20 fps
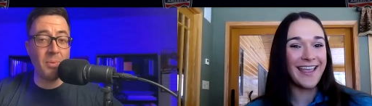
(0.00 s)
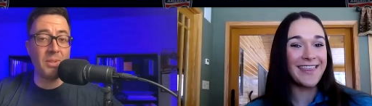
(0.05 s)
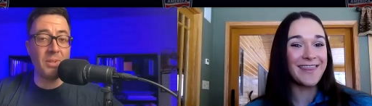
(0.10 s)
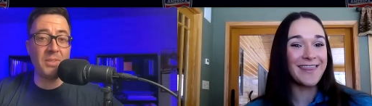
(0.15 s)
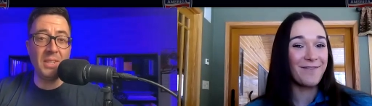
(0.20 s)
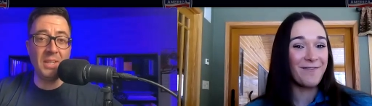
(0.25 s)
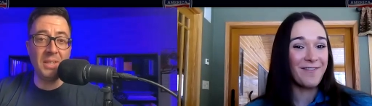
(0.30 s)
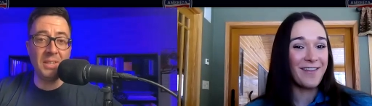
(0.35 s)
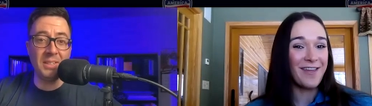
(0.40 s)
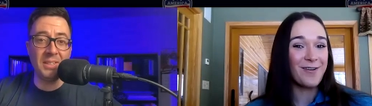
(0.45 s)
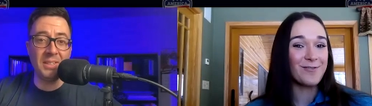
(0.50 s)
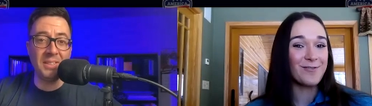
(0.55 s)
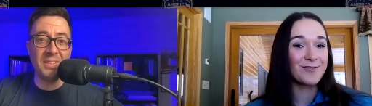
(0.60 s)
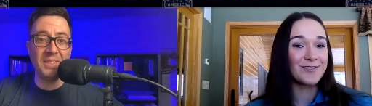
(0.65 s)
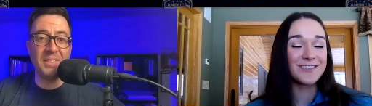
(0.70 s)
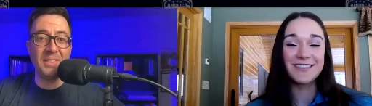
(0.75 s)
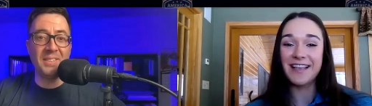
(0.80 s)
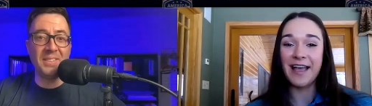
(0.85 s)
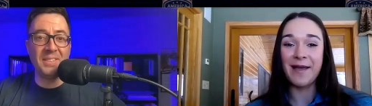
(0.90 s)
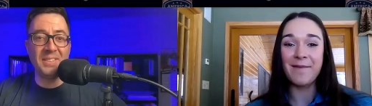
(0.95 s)
Speaker 1: we're getting
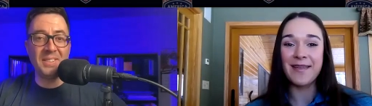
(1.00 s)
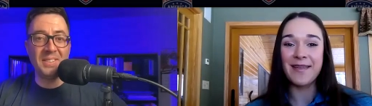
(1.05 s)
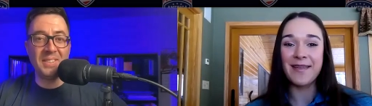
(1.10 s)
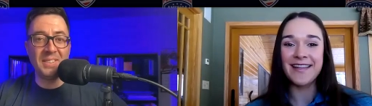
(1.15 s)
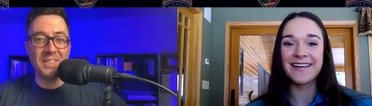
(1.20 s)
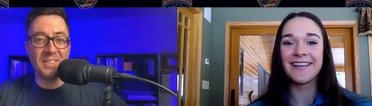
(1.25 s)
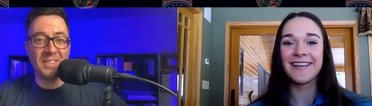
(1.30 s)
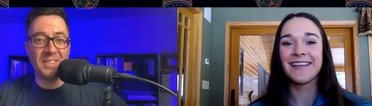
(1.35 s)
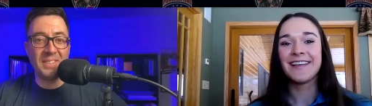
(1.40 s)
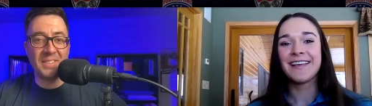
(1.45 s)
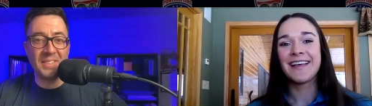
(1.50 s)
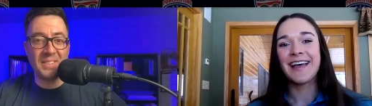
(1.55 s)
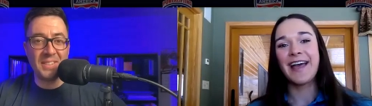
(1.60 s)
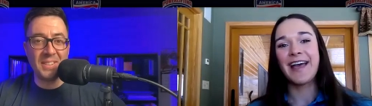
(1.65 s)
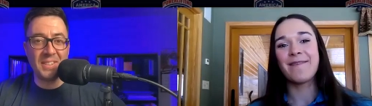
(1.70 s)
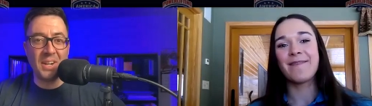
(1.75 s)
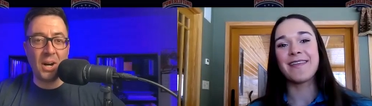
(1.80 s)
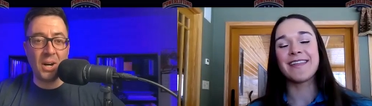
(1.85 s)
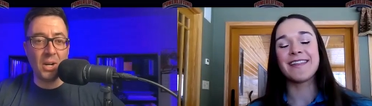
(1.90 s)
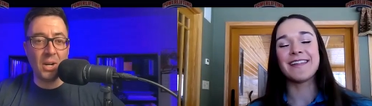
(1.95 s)
abuse. I mean,
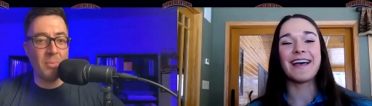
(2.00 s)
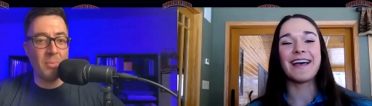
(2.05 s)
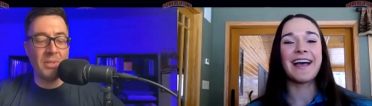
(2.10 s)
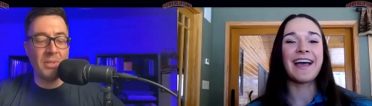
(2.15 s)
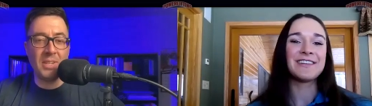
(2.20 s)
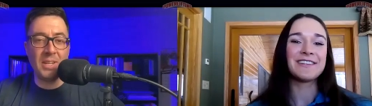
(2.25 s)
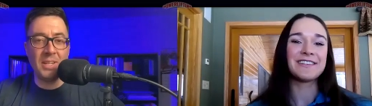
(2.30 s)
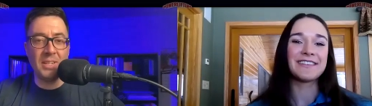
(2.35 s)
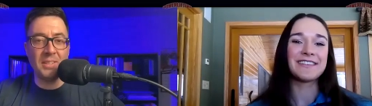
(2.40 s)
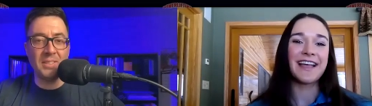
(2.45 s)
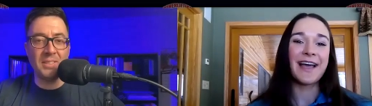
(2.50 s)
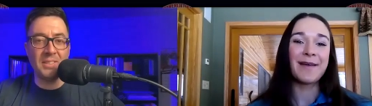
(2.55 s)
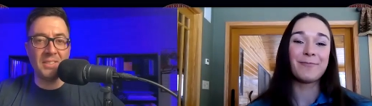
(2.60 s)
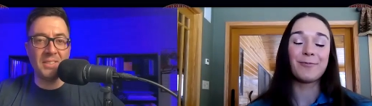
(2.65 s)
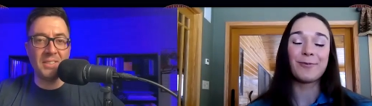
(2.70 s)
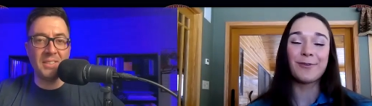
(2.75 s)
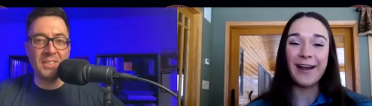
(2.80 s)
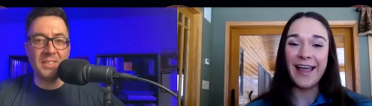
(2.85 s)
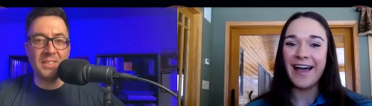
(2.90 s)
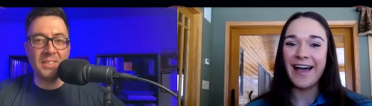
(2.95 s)
I 100%. mean, I just
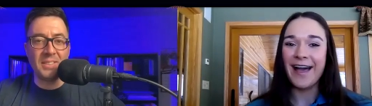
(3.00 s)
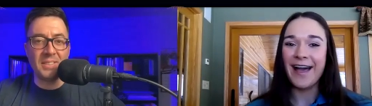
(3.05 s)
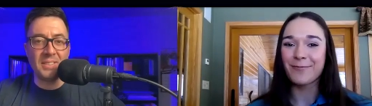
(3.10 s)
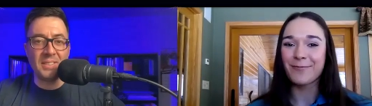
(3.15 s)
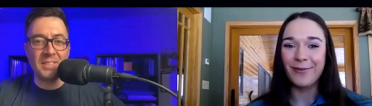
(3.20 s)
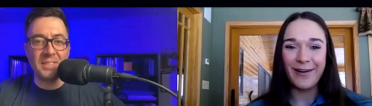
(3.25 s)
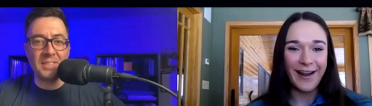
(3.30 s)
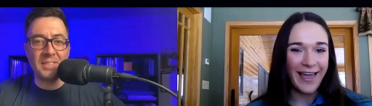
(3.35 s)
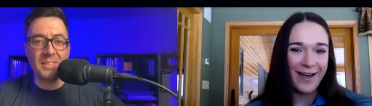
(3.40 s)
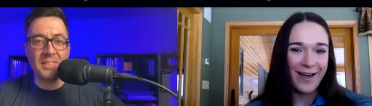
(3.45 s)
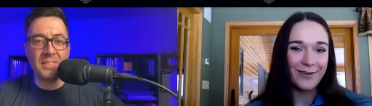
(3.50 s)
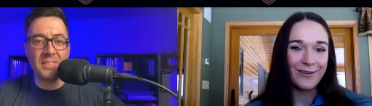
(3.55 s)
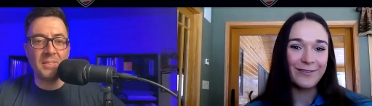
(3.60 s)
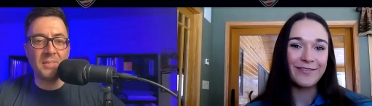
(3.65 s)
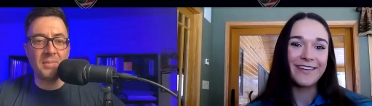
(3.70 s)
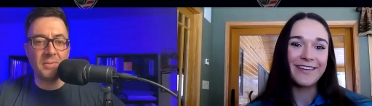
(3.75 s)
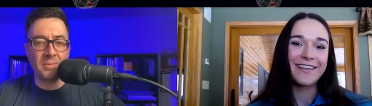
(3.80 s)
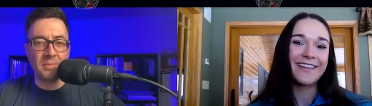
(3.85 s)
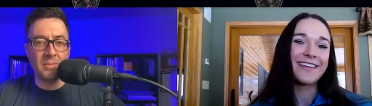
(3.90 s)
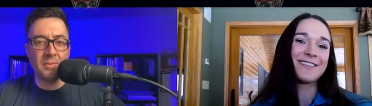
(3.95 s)
I'm proud. I'm
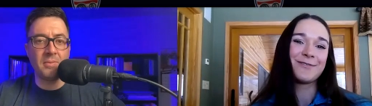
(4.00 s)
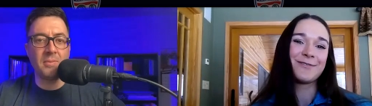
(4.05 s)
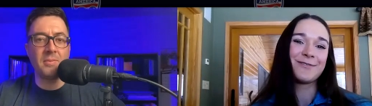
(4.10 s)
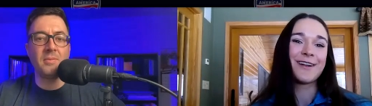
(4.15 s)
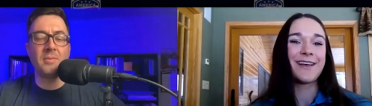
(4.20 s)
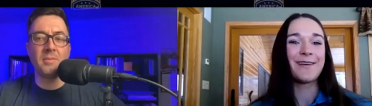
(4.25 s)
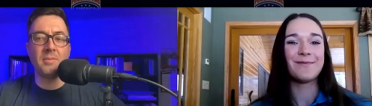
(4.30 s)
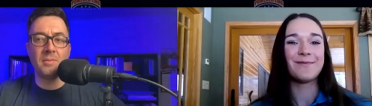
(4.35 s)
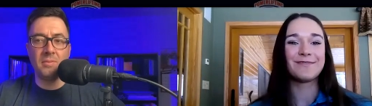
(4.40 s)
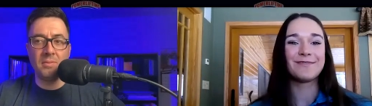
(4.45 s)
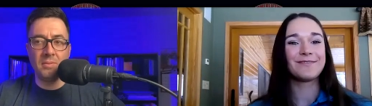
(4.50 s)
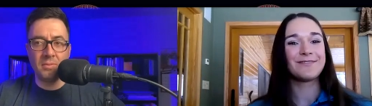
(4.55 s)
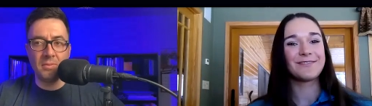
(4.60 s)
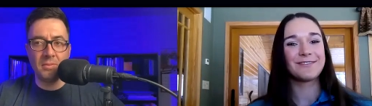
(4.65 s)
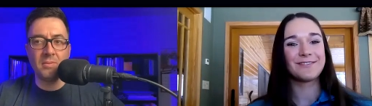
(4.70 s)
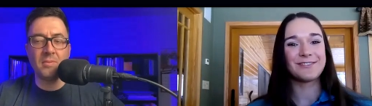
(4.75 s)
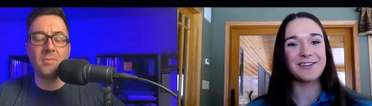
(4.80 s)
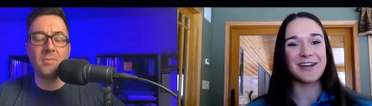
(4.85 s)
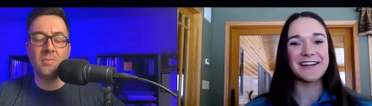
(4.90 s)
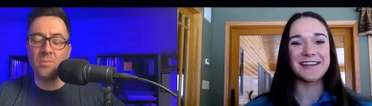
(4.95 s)
proud of it. Is what I'm
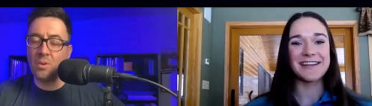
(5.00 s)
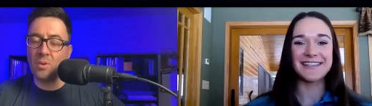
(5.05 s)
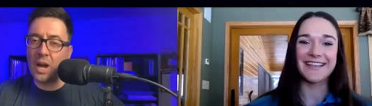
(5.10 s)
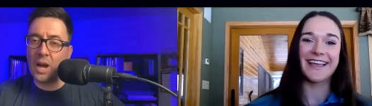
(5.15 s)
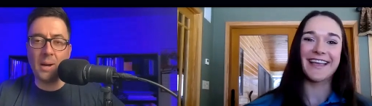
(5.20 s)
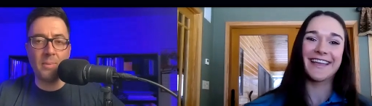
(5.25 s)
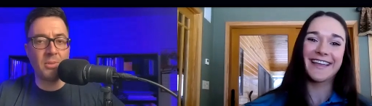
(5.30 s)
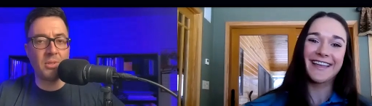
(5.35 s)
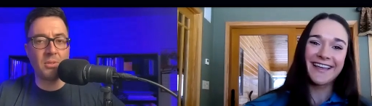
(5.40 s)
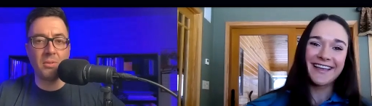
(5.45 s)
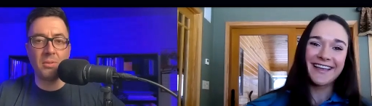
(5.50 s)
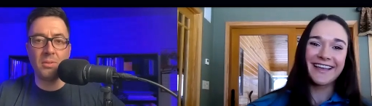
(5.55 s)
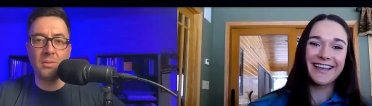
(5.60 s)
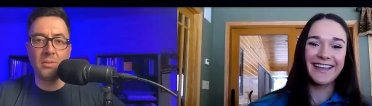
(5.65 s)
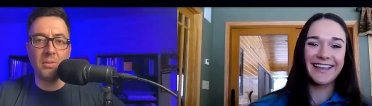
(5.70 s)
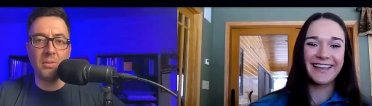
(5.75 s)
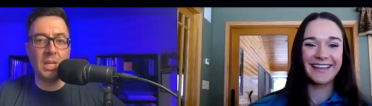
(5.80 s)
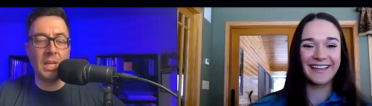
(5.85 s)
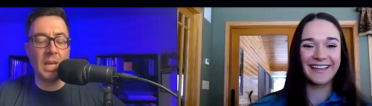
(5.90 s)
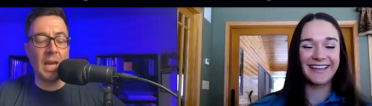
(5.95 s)
trying to
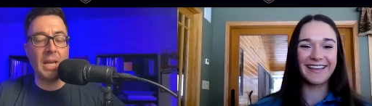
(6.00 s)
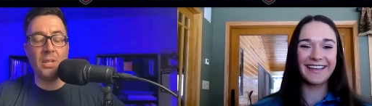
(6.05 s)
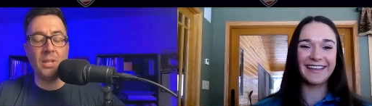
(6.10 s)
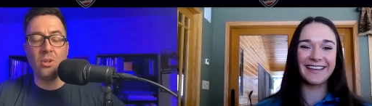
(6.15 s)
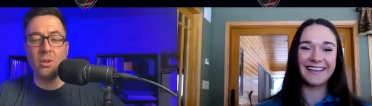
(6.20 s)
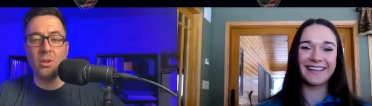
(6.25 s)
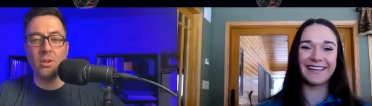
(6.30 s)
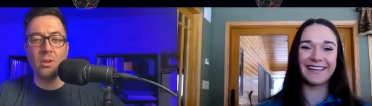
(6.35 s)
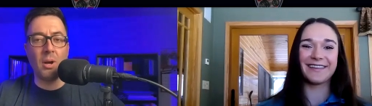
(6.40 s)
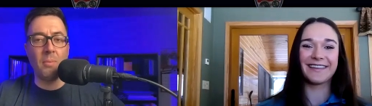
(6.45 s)
absolutely
Speaker 2: say. and you're an